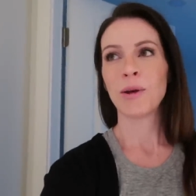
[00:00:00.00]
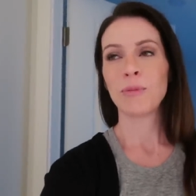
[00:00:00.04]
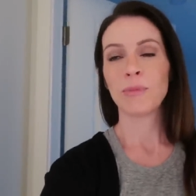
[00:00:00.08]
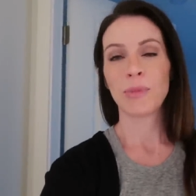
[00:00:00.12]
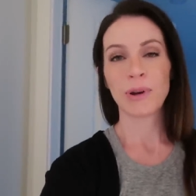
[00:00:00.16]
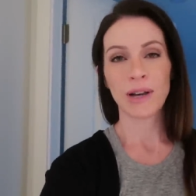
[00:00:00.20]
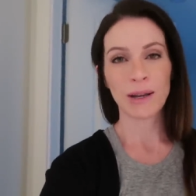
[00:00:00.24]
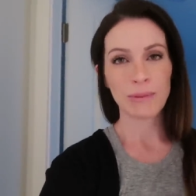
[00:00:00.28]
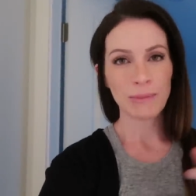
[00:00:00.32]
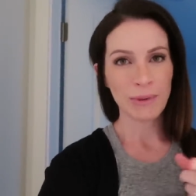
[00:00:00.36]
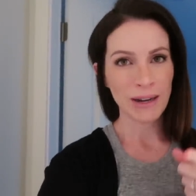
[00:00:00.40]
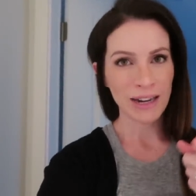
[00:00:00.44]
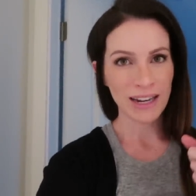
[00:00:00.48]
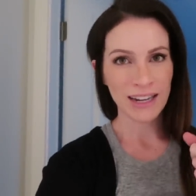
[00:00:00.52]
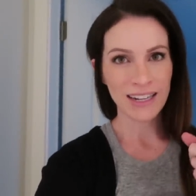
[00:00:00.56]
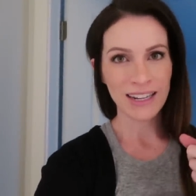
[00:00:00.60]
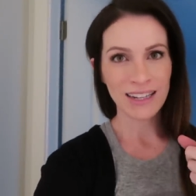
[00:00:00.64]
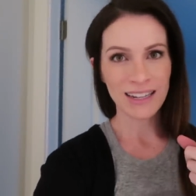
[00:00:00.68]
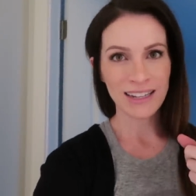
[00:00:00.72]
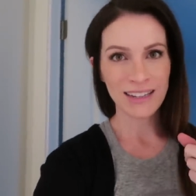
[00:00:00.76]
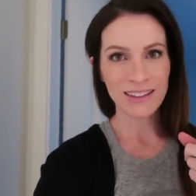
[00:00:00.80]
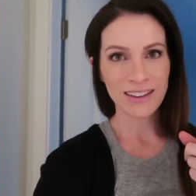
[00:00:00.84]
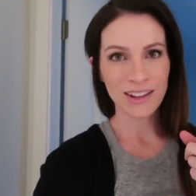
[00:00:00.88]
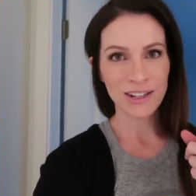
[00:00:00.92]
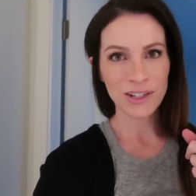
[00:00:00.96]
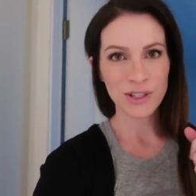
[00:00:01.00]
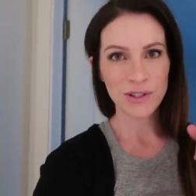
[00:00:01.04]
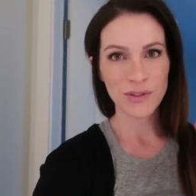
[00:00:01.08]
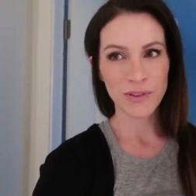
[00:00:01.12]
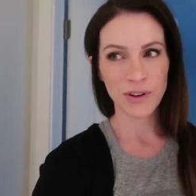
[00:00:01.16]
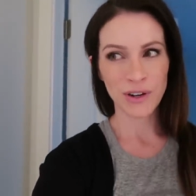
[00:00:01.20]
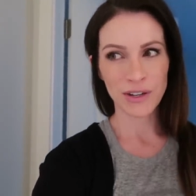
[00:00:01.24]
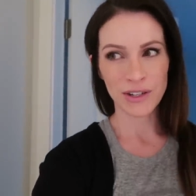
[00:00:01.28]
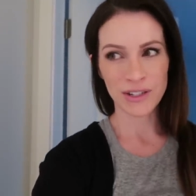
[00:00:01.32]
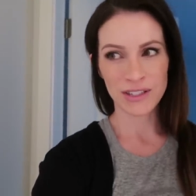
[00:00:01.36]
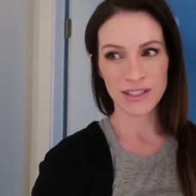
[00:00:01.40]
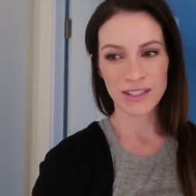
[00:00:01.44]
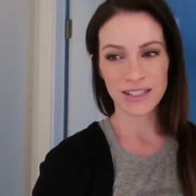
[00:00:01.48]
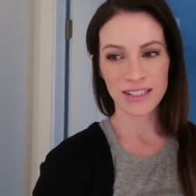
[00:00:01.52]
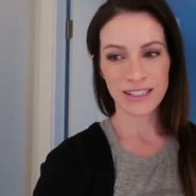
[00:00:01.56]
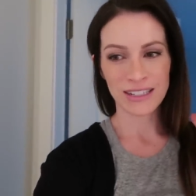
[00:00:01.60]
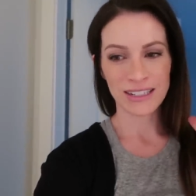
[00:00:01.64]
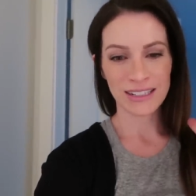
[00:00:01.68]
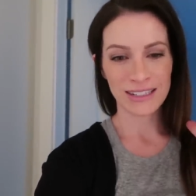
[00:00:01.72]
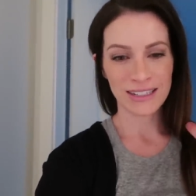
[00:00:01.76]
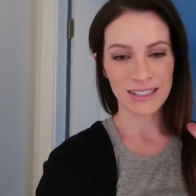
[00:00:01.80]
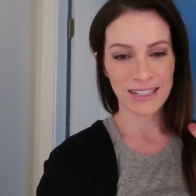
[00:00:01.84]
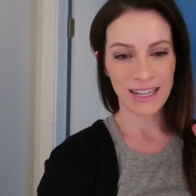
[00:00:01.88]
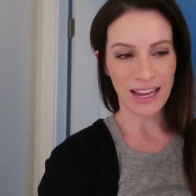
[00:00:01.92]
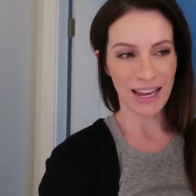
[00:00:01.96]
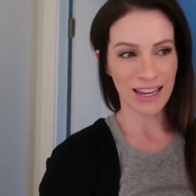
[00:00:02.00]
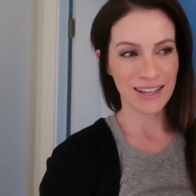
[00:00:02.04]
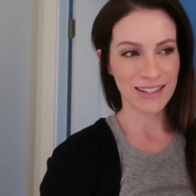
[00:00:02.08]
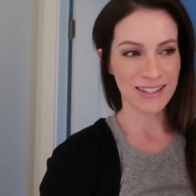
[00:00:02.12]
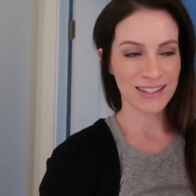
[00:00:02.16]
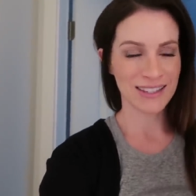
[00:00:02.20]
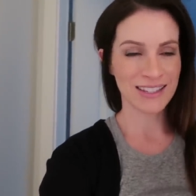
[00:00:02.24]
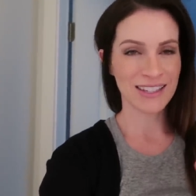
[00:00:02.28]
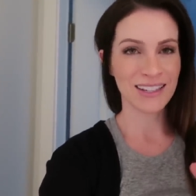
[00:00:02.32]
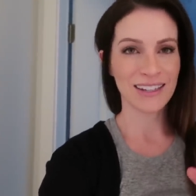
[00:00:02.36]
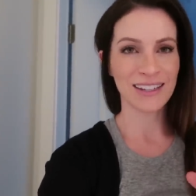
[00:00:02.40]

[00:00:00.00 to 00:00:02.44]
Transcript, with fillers: But am I gonna eat lunch first? Yes.